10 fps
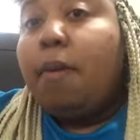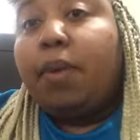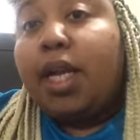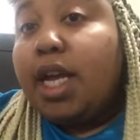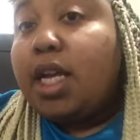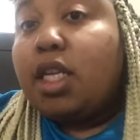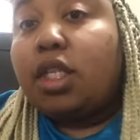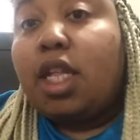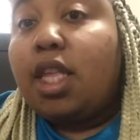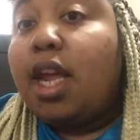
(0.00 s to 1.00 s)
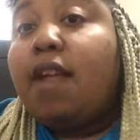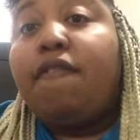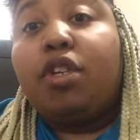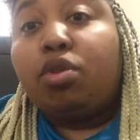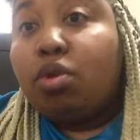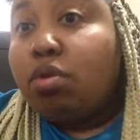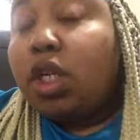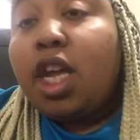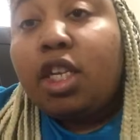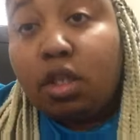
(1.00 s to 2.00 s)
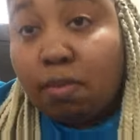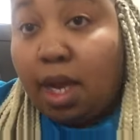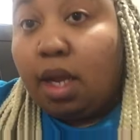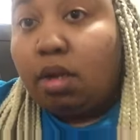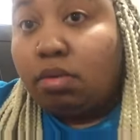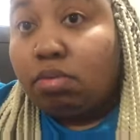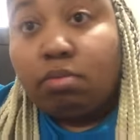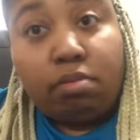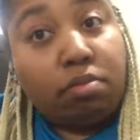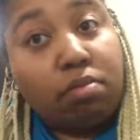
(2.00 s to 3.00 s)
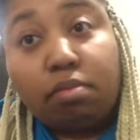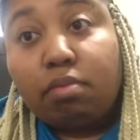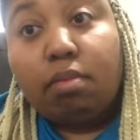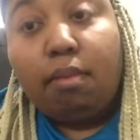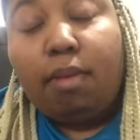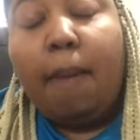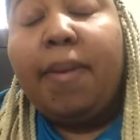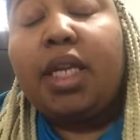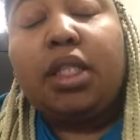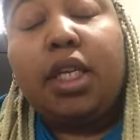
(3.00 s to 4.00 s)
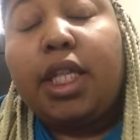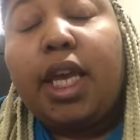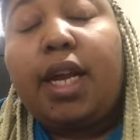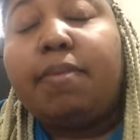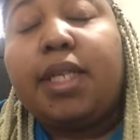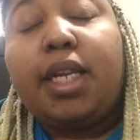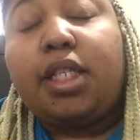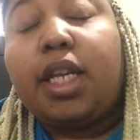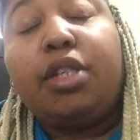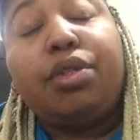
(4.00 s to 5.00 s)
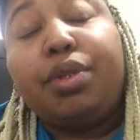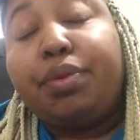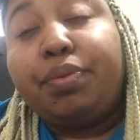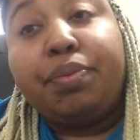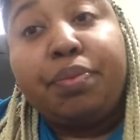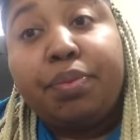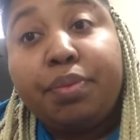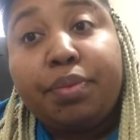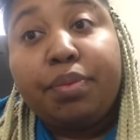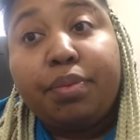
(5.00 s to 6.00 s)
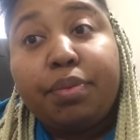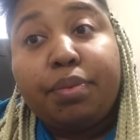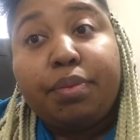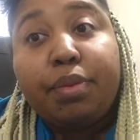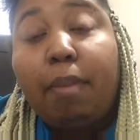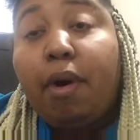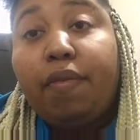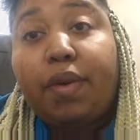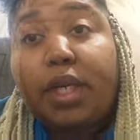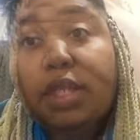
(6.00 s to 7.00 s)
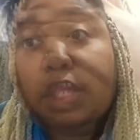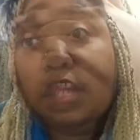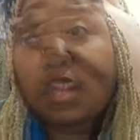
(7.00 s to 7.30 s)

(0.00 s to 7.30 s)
Please. And then if it's true, teach me. But until then, I'm saying it's not true. I'm over it.